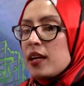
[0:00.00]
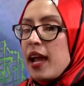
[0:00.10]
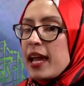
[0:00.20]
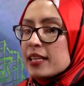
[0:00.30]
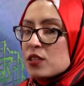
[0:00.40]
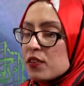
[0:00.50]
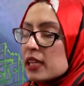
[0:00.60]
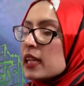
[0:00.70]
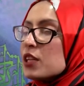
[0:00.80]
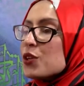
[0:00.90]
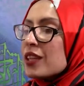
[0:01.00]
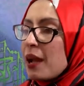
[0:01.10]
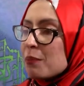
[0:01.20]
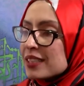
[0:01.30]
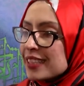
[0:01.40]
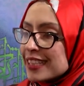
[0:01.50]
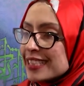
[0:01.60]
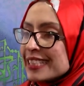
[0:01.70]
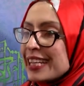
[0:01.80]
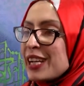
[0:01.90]
and it's feeding into the
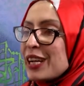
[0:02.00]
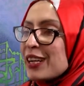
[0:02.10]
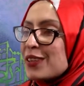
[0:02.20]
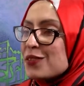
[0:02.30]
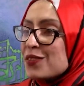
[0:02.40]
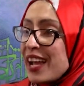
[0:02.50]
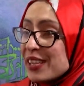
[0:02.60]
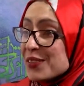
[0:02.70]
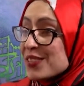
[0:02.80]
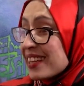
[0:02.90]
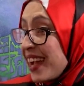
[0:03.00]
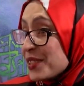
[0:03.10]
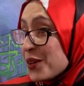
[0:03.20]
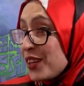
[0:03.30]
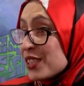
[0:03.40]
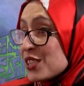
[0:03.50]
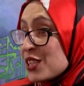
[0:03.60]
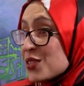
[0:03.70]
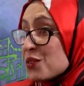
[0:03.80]
capitalistic values and ideologies yes.